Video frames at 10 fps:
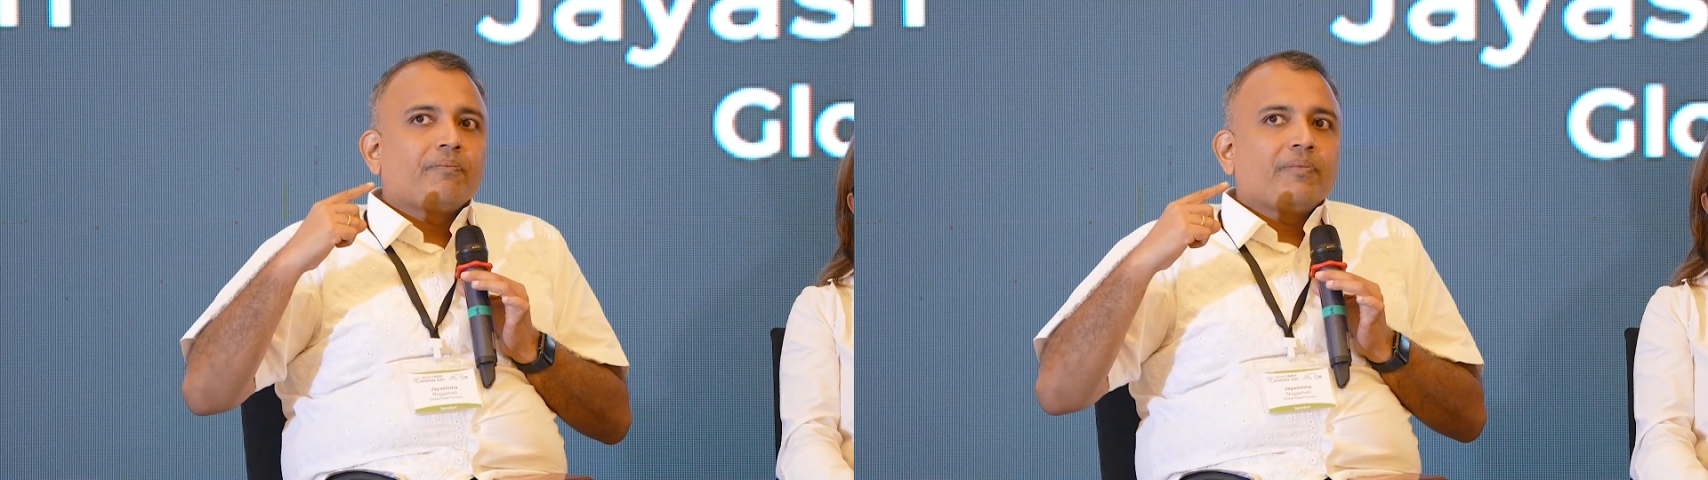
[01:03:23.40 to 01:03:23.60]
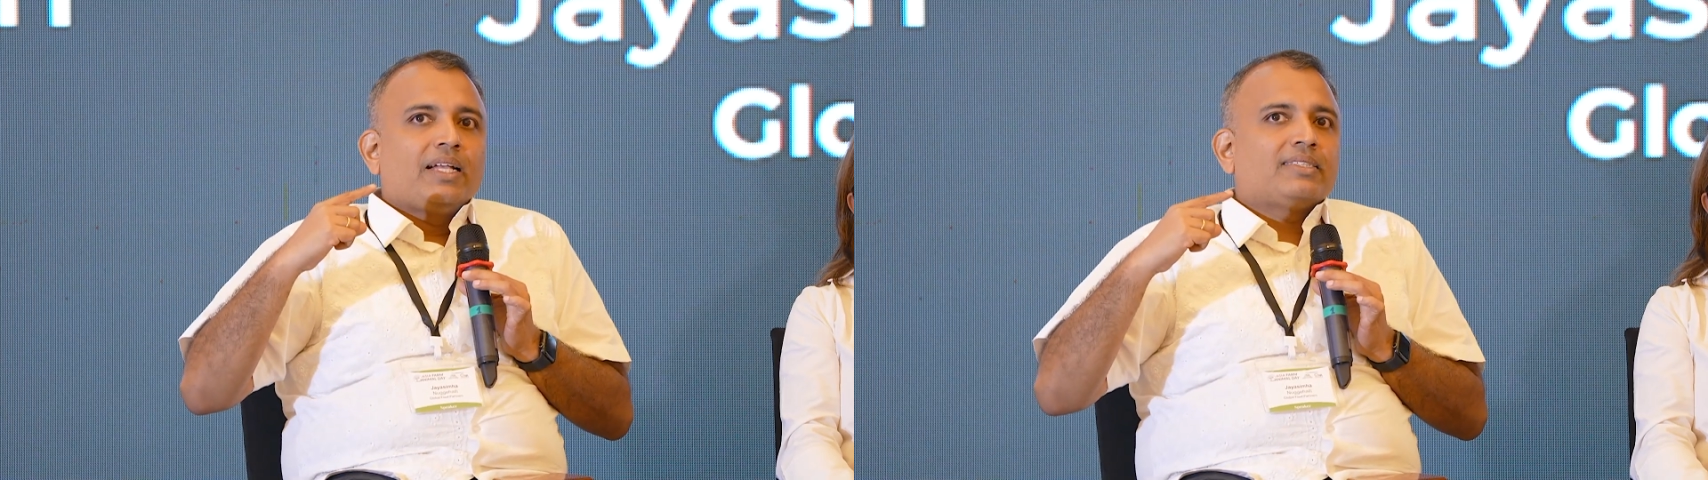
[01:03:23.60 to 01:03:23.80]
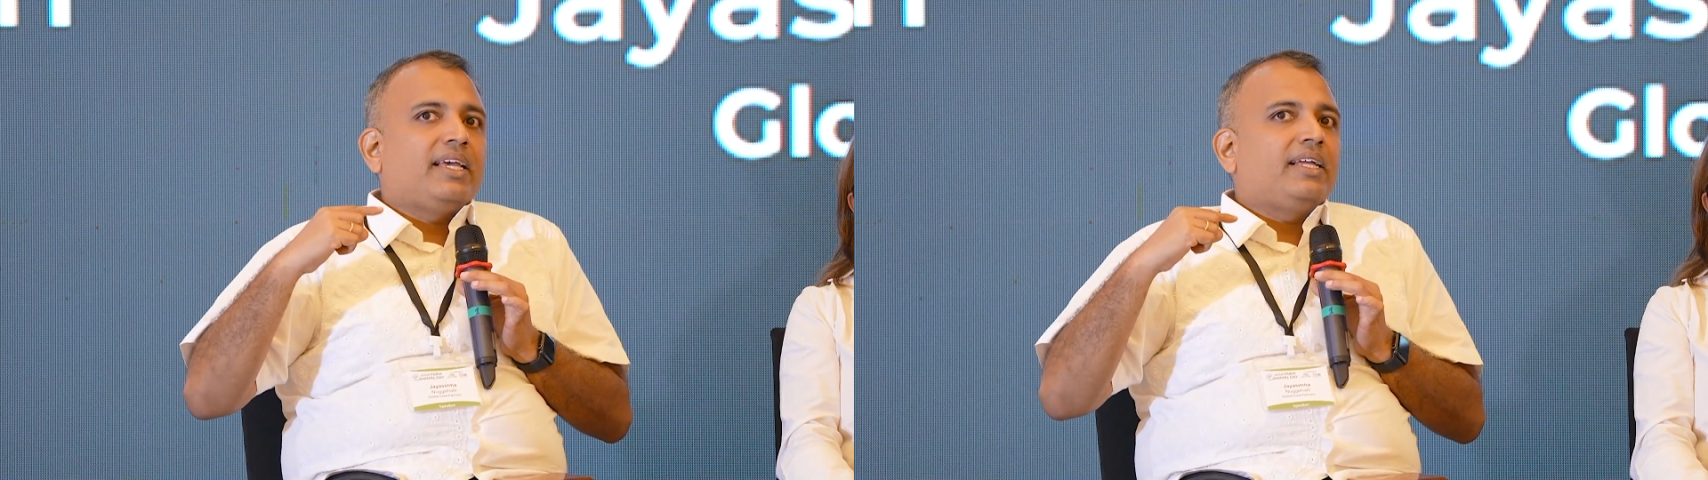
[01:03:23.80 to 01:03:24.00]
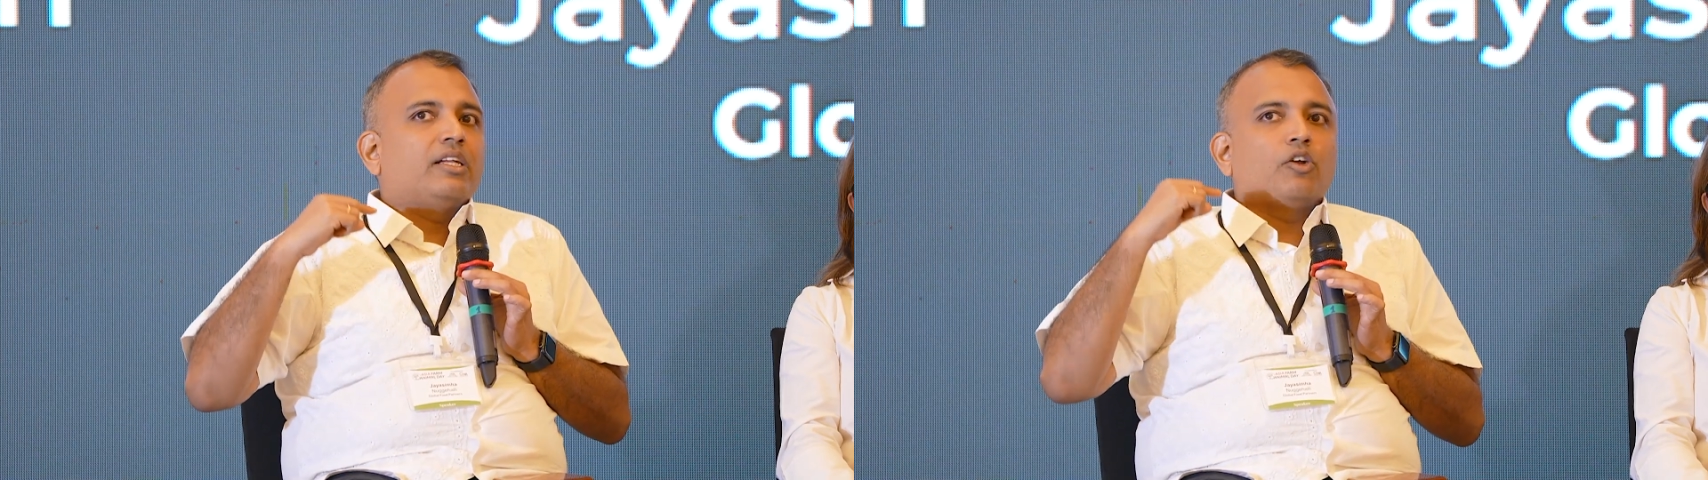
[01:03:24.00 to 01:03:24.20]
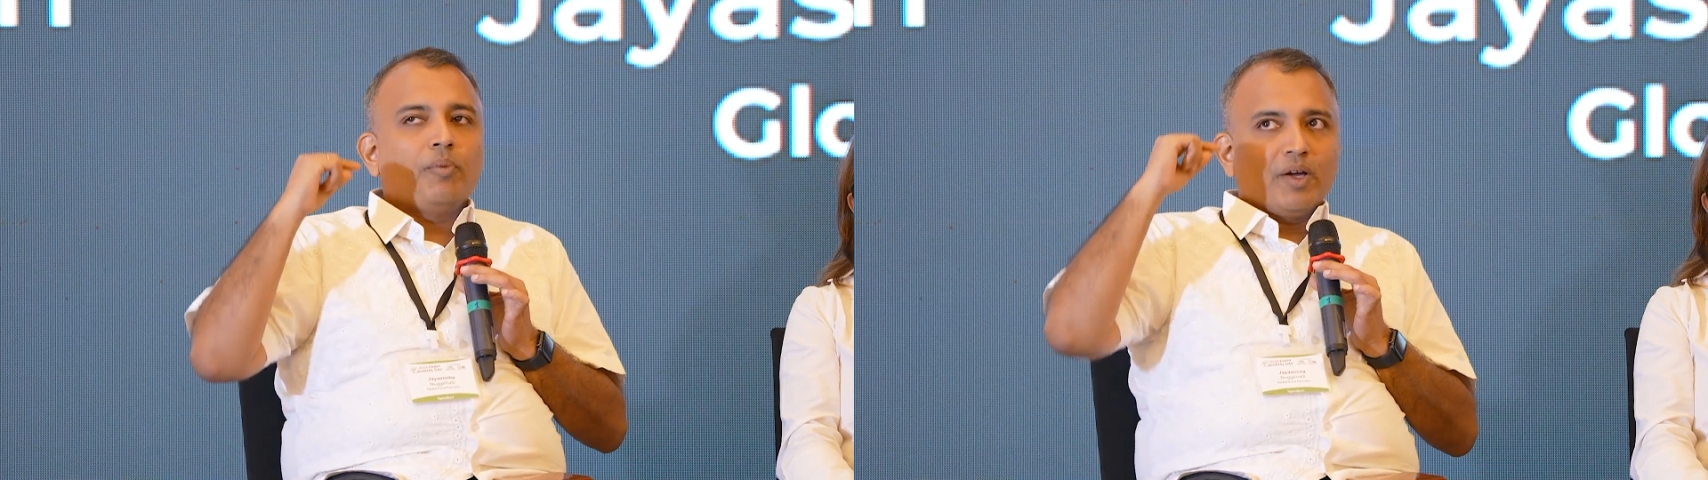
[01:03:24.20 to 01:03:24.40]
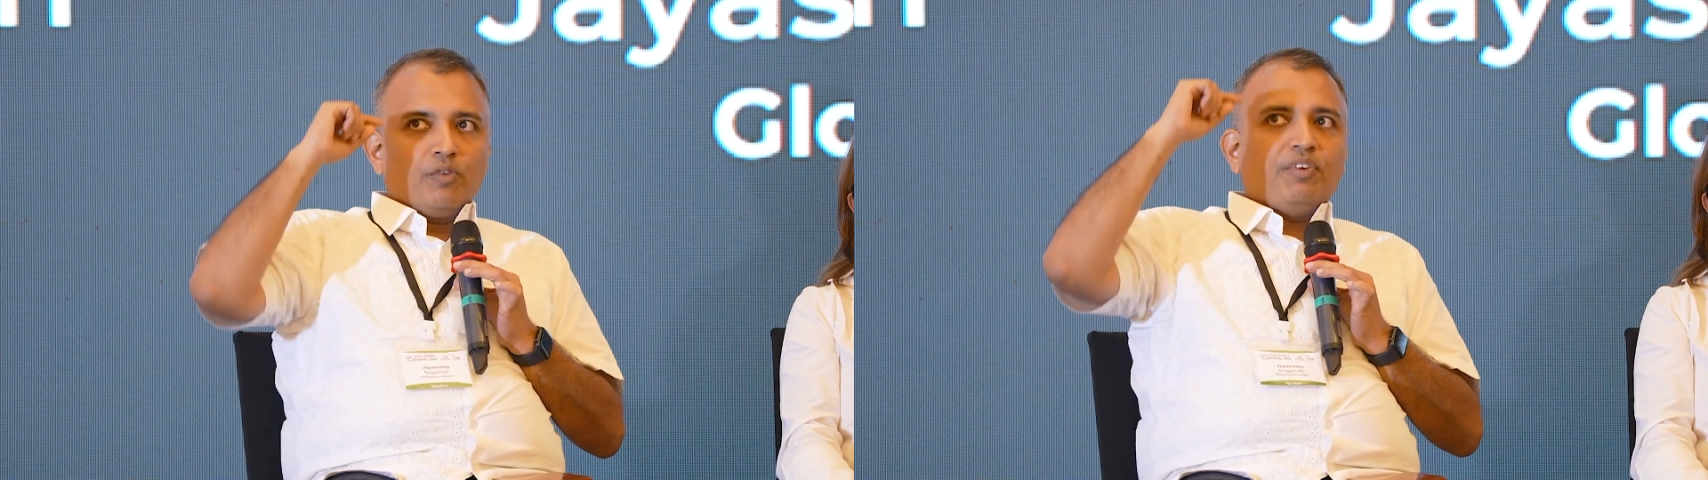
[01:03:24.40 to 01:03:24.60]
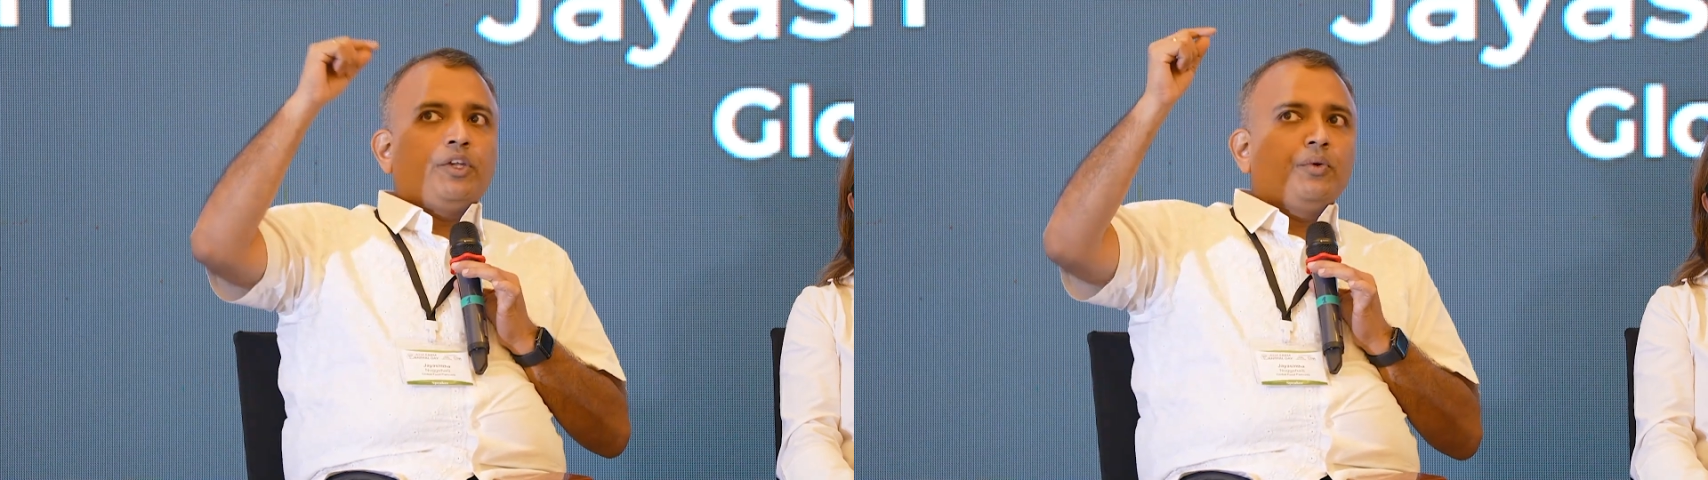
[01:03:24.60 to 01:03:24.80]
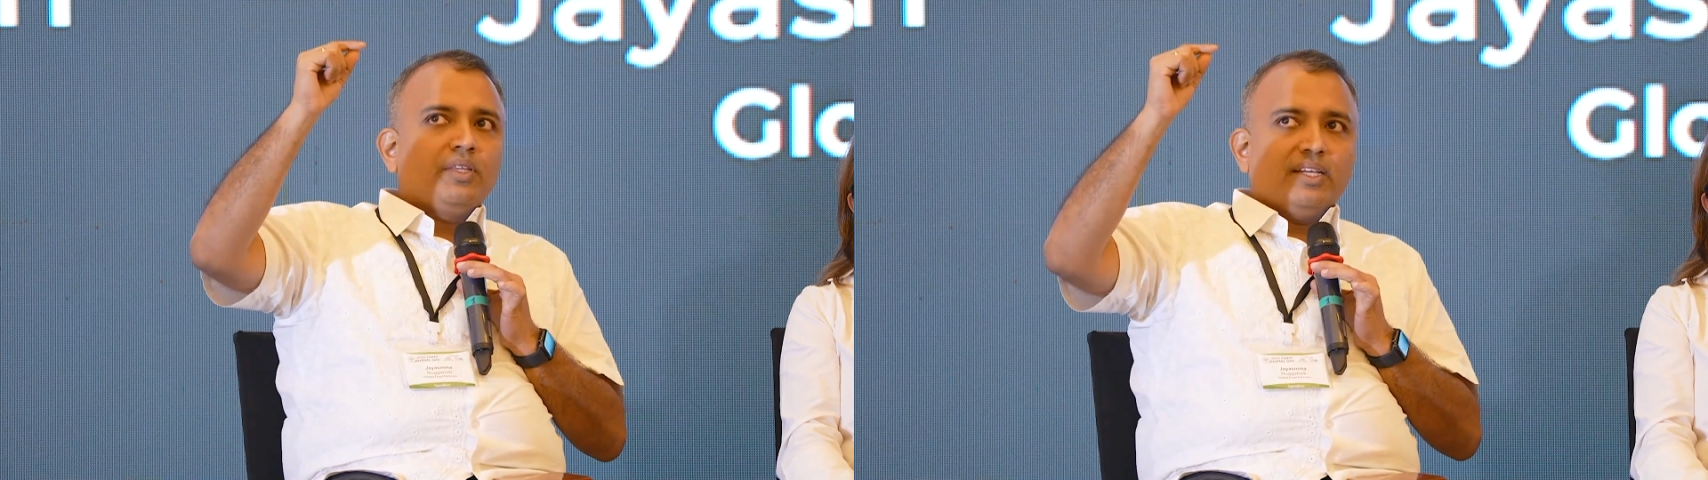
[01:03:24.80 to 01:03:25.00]
saying that, oh my God, we
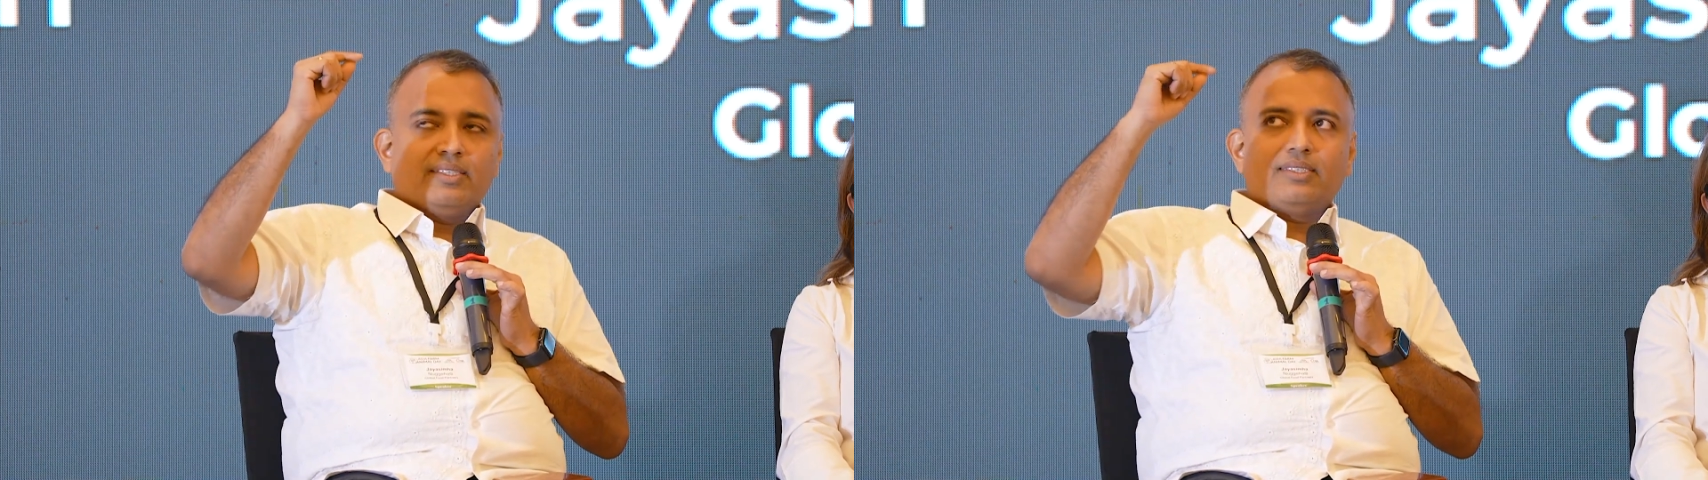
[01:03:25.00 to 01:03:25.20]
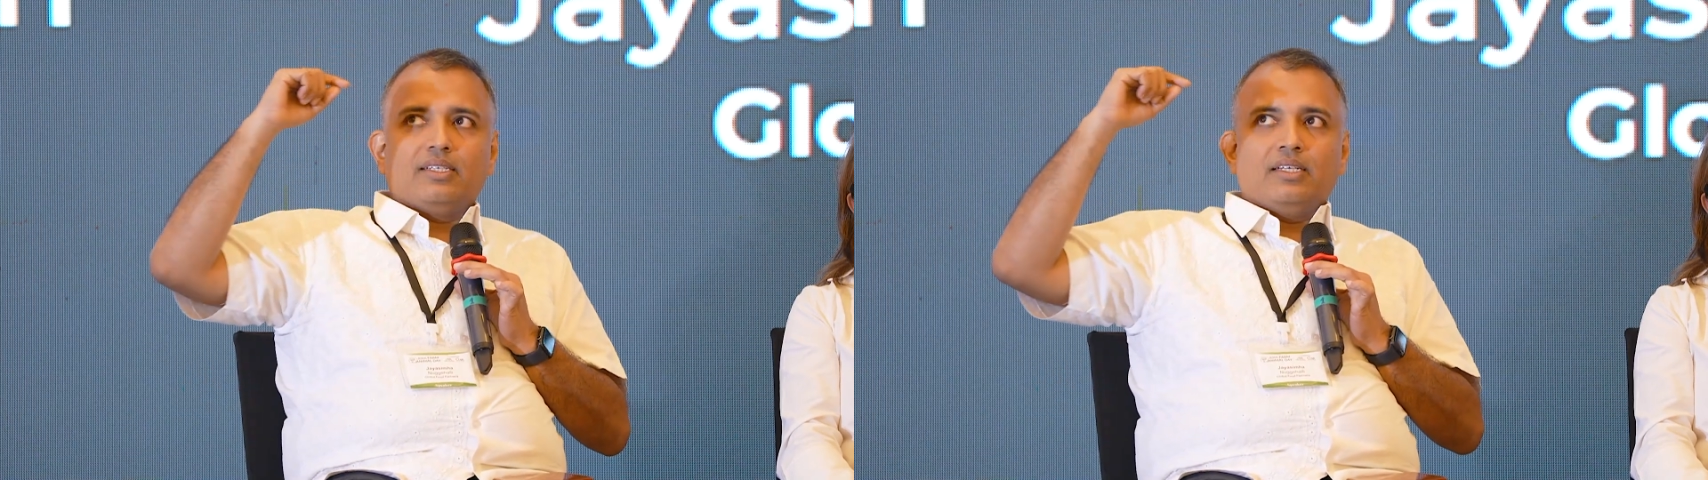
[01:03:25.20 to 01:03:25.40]
do this,